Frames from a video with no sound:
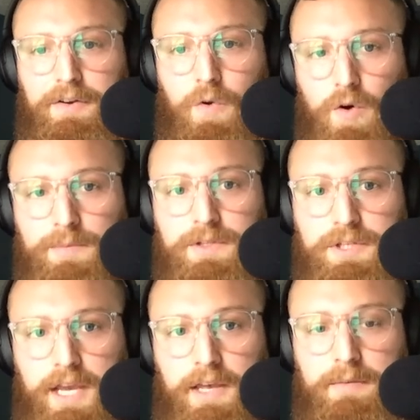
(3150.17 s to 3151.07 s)
normal
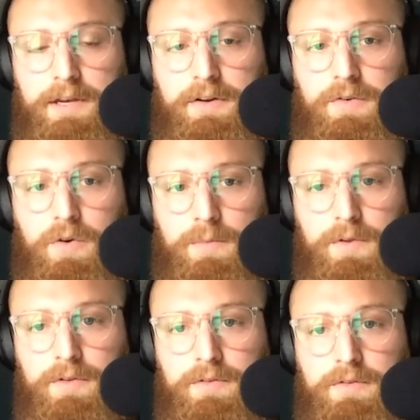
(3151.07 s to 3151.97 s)
gym and your
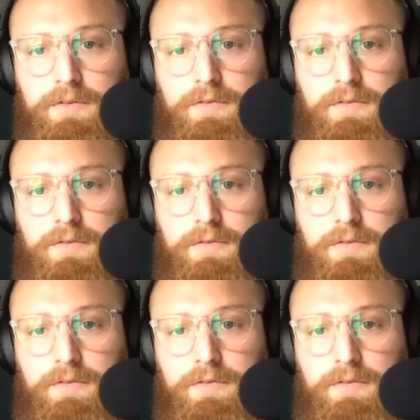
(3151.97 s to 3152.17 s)
normal